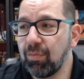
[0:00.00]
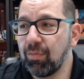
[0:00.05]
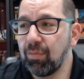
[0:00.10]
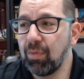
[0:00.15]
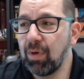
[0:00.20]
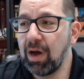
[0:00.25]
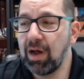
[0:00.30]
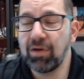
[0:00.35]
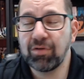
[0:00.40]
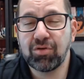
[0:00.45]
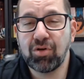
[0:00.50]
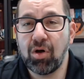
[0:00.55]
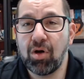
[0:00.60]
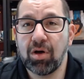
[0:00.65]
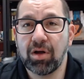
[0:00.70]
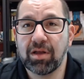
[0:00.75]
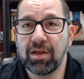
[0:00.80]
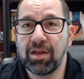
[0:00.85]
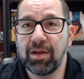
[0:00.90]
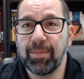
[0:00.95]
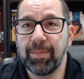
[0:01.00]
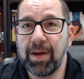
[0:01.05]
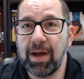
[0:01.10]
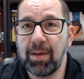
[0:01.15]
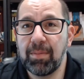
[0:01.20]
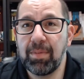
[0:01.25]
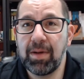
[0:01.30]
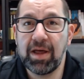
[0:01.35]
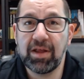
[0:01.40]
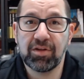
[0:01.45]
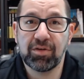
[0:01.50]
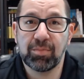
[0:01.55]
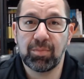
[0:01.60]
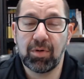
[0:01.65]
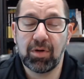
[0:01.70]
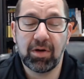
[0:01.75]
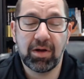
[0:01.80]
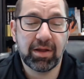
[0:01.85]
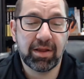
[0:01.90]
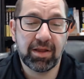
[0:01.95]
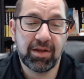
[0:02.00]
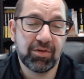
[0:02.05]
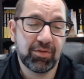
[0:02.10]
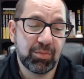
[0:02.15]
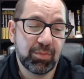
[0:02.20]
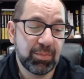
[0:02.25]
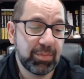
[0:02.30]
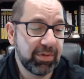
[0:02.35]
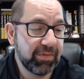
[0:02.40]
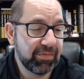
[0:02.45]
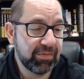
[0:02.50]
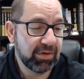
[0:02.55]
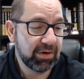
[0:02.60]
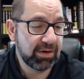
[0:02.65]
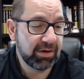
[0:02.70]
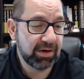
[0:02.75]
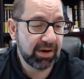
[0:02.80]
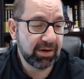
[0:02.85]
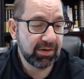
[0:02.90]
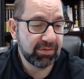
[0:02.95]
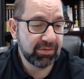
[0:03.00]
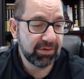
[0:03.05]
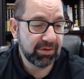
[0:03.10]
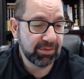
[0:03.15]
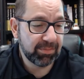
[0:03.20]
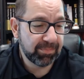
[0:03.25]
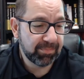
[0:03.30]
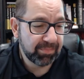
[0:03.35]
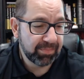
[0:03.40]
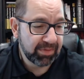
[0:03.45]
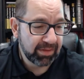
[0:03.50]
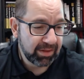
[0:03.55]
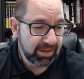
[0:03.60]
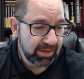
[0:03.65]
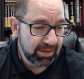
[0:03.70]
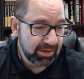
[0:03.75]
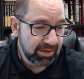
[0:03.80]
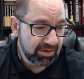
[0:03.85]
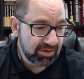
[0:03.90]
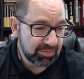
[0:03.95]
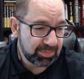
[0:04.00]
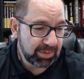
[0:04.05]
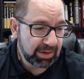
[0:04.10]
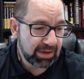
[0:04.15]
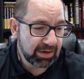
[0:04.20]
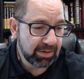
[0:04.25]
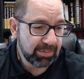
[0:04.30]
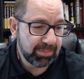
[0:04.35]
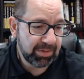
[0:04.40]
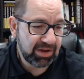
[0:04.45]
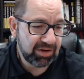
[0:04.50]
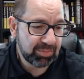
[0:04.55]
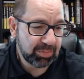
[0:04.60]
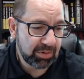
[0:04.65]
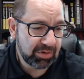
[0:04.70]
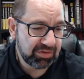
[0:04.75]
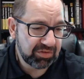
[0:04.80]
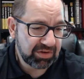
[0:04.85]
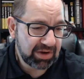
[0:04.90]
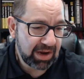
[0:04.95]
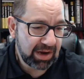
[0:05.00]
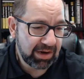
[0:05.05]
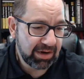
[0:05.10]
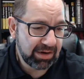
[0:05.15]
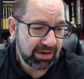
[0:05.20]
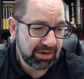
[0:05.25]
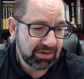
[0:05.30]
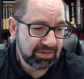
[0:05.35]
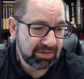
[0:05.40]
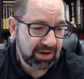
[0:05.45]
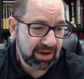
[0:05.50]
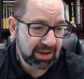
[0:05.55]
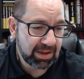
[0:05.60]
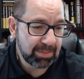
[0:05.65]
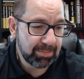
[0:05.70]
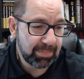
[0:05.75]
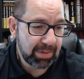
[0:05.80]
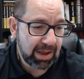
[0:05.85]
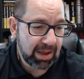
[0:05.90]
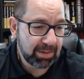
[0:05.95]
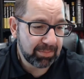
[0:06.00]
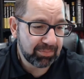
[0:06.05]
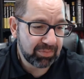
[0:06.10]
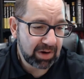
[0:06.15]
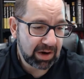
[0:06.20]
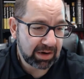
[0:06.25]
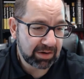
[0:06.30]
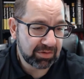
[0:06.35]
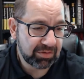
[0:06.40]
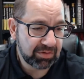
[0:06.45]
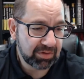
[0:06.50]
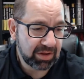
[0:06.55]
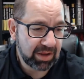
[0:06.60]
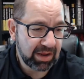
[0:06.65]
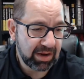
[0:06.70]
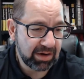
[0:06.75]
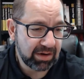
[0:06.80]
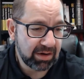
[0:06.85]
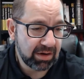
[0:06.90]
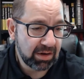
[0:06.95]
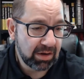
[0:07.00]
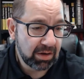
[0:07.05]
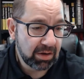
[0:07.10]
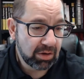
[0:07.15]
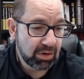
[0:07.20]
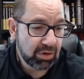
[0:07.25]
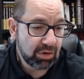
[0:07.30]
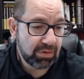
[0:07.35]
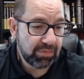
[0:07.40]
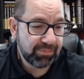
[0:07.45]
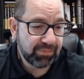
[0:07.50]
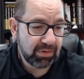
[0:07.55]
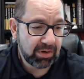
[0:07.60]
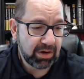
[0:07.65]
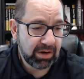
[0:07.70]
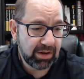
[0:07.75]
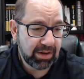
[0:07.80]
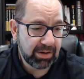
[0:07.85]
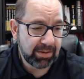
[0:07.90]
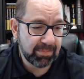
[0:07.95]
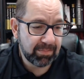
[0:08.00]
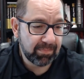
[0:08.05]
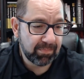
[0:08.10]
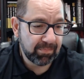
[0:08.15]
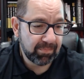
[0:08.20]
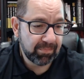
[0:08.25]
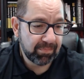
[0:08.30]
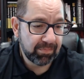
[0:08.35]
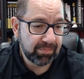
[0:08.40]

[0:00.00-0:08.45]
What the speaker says: while talking about basketball, I guess would be fun. I don't know. Speaking of baseball, Stanton is taking batting practice again. Good for him.